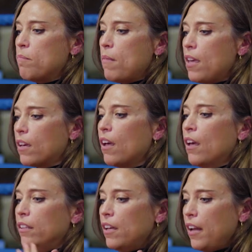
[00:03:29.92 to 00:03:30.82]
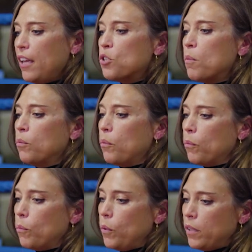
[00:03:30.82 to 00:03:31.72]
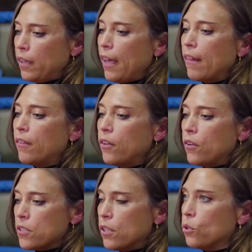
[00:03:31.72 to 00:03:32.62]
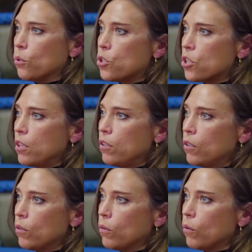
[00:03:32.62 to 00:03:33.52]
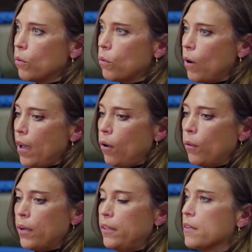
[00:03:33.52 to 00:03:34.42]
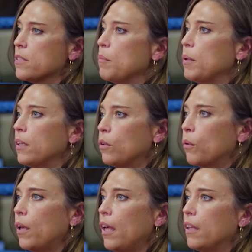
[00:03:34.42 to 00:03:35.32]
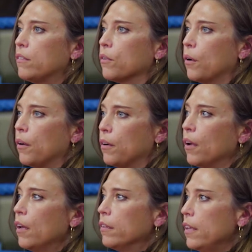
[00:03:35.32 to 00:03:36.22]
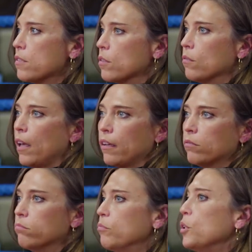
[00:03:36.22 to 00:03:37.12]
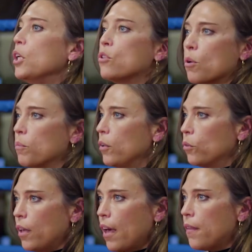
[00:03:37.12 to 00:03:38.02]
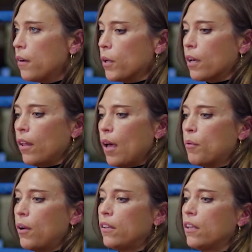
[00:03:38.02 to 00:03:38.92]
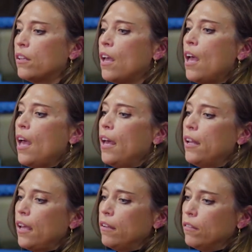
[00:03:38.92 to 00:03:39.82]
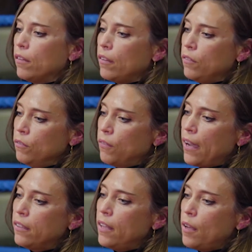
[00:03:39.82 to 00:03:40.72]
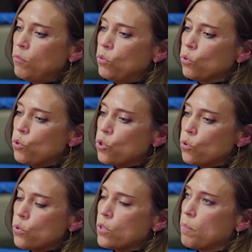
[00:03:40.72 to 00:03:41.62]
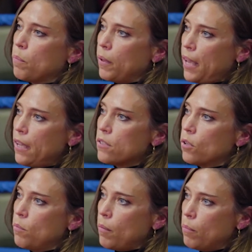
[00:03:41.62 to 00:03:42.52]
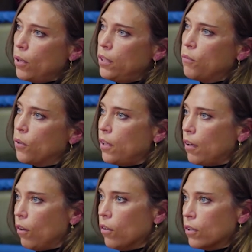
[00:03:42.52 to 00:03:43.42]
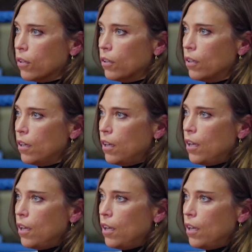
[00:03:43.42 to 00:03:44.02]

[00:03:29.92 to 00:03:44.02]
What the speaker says: I make the arrangement with a gallery or institution who I already exhibited with, or they like we did something together, we collaborated, and I invite them to choose the place on my body for their logo.